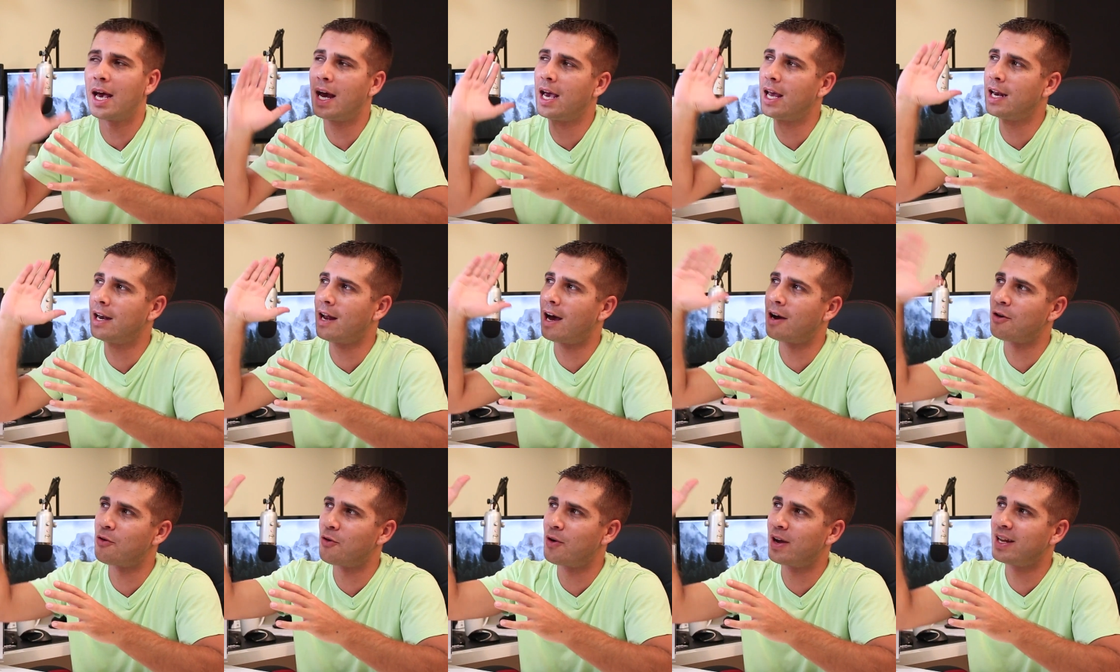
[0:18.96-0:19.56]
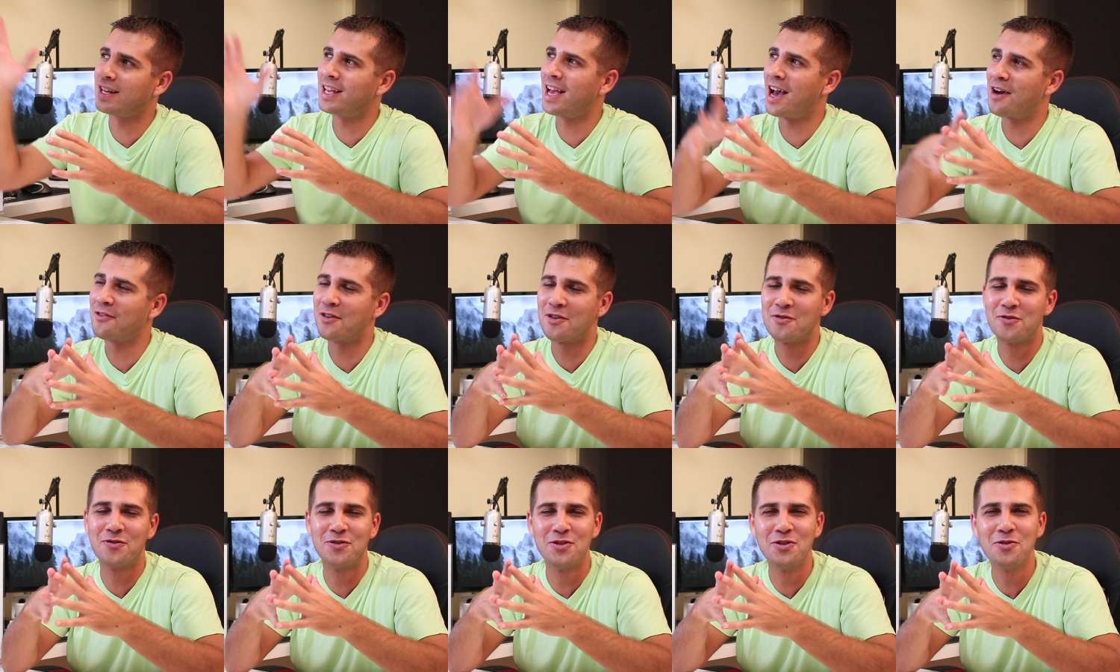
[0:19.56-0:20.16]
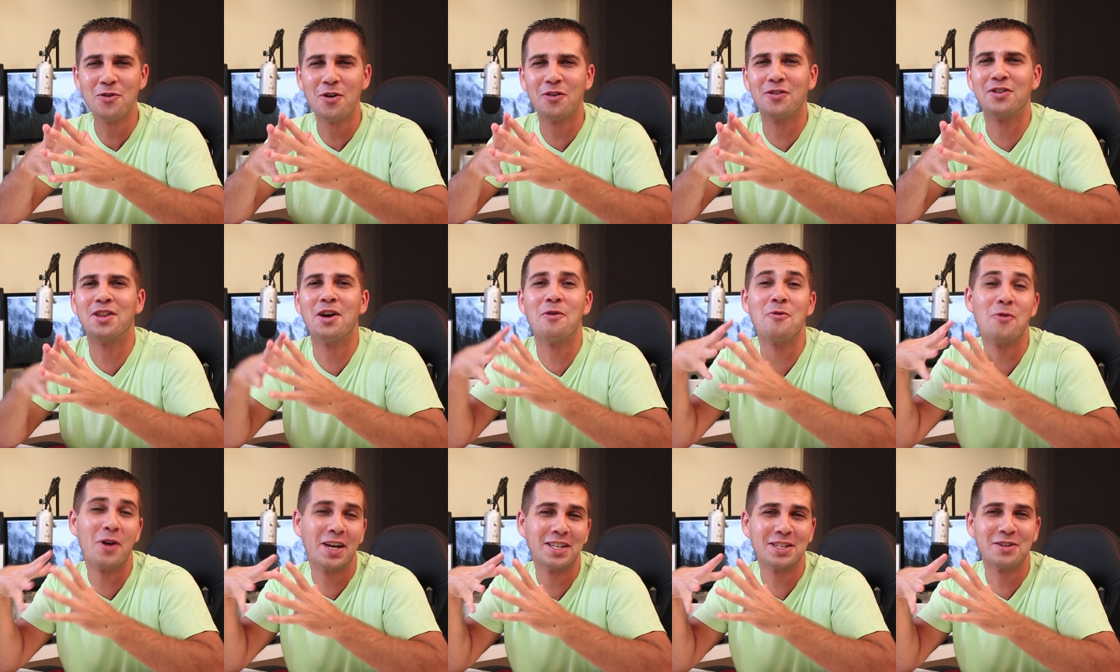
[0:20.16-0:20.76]
and I already have a few over there
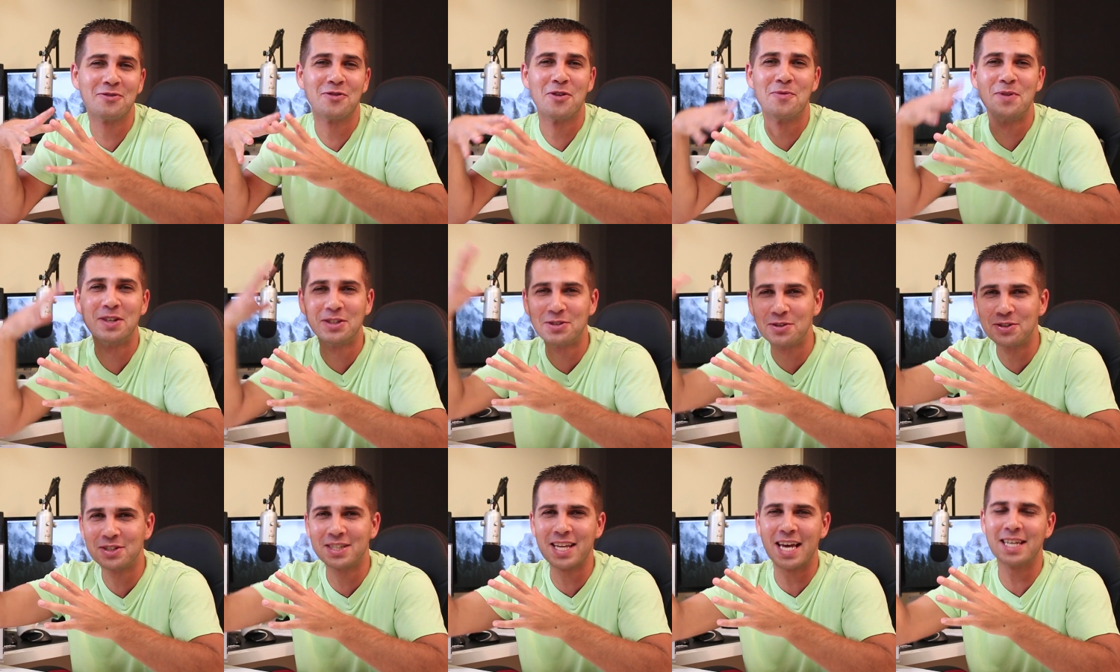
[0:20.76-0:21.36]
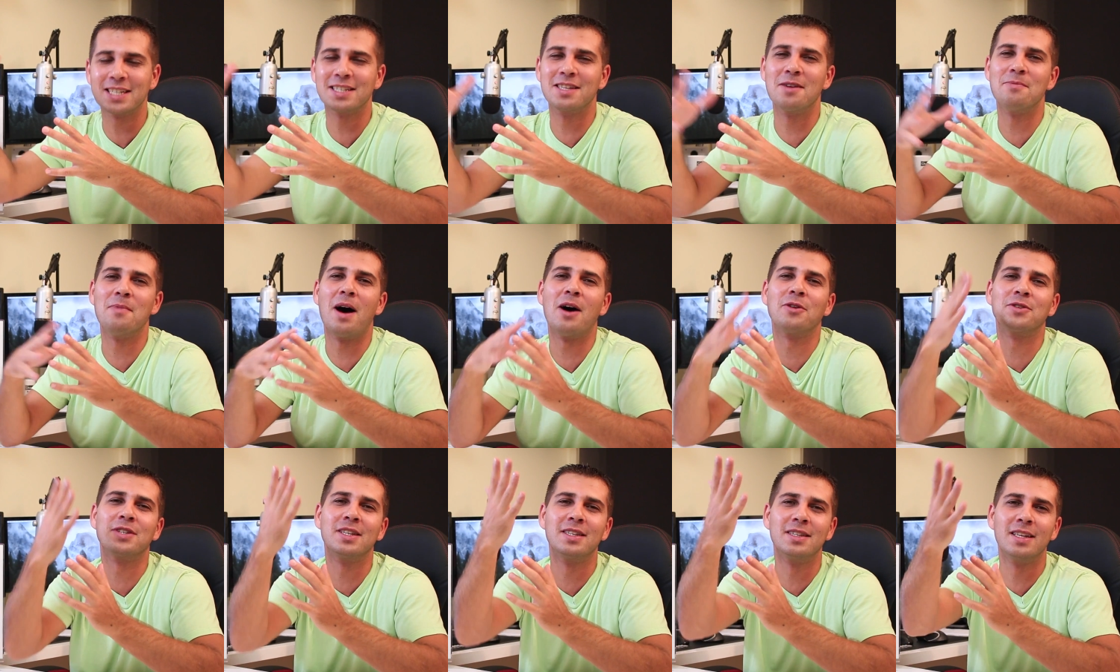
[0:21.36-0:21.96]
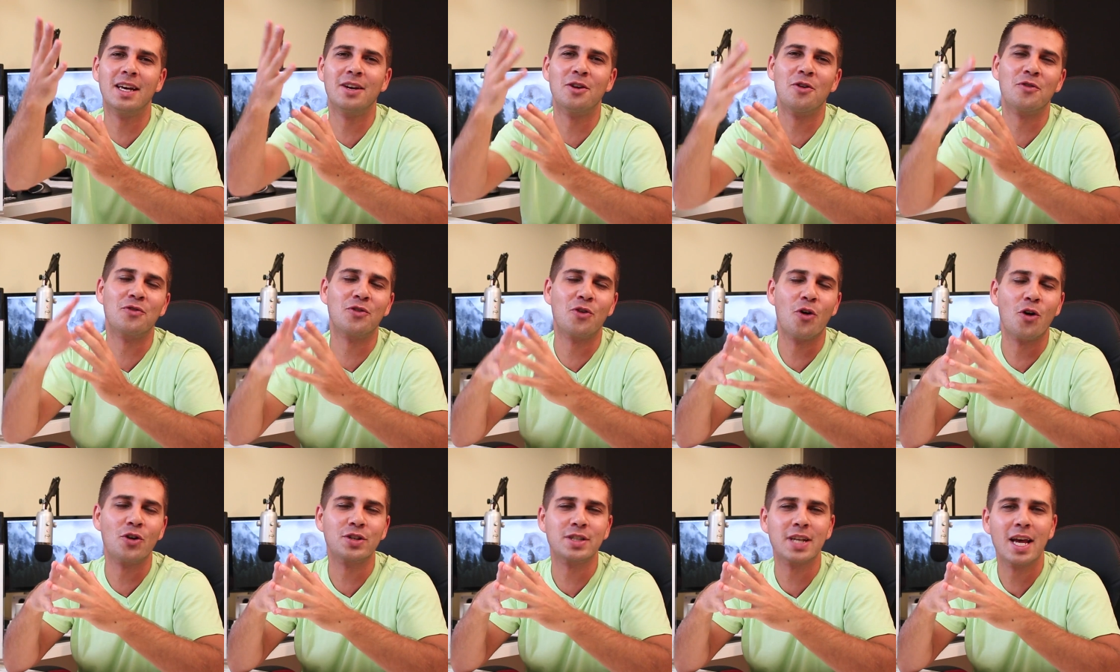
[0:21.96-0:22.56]
waiting for me to test them out and then of
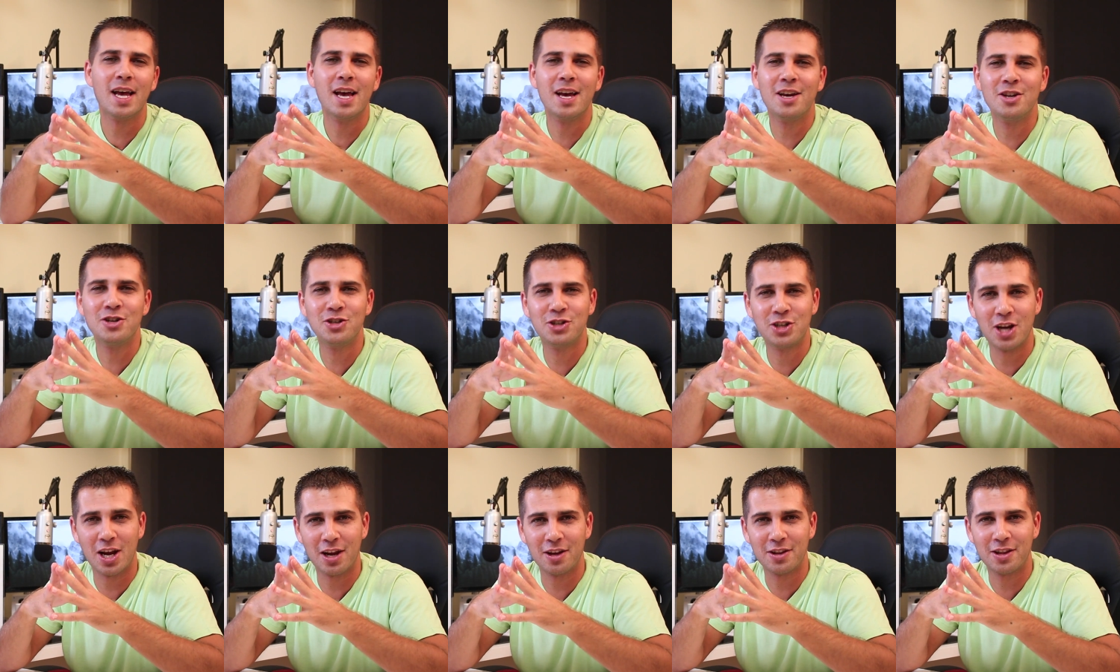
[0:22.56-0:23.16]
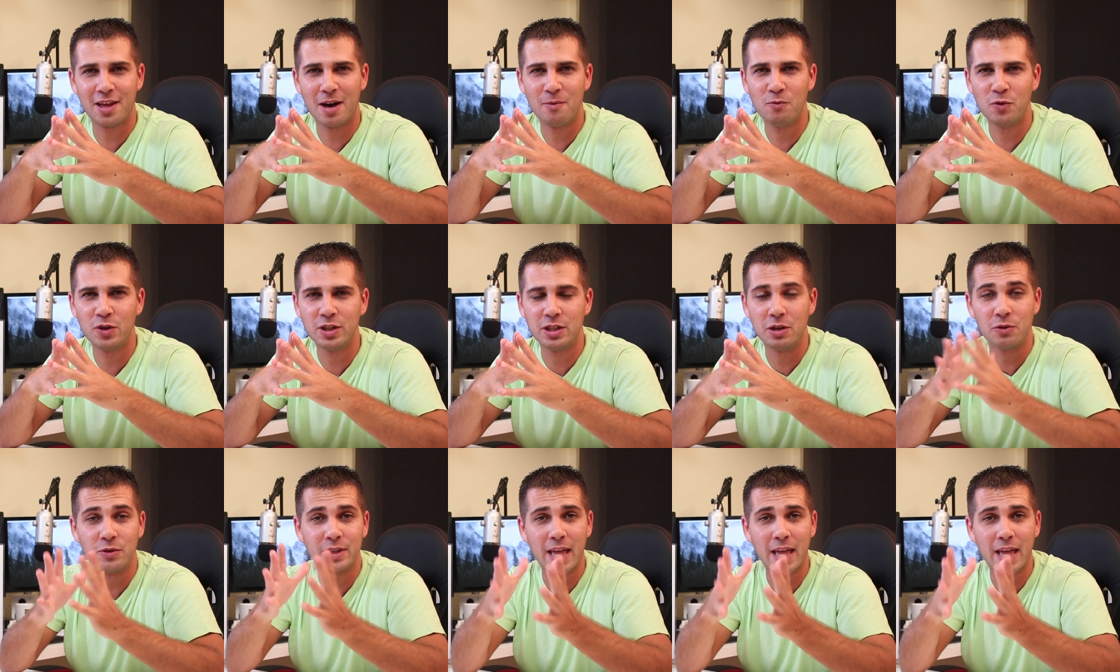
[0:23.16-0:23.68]
course share them with you.